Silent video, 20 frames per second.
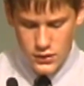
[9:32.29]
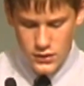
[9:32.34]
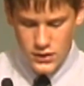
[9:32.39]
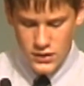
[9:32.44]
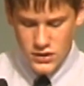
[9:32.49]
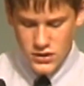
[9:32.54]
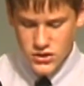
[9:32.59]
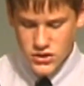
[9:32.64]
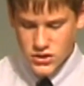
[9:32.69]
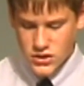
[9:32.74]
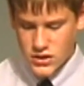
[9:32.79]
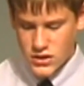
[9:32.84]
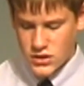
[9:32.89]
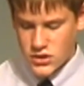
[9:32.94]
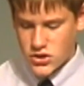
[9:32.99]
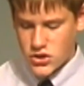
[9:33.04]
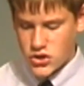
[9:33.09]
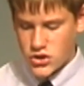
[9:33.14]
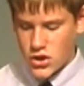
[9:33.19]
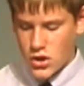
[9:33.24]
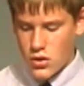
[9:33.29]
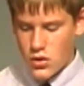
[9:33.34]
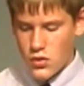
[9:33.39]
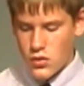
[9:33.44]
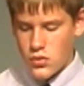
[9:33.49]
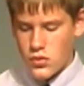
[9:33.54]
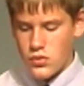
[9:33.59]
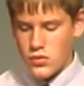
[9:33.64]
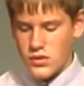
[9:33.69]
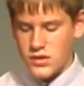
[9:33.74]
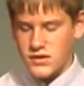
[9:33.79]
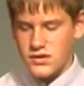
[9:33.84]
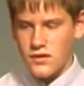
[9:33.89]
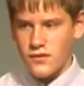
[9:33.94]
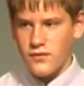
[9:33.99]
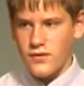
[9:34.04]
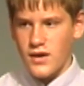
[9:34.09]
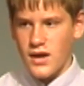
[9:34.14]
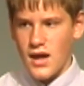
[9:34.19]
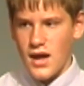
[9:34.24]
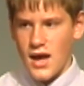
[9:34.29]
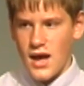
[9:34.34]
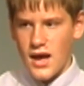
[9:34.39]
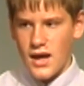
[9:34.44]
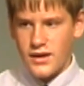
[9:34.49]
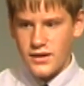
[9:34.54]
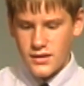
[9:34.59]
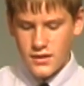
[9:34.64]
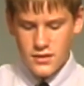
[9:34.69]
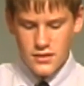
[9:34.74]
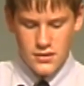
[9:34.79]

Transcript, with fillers: it can show who is of God.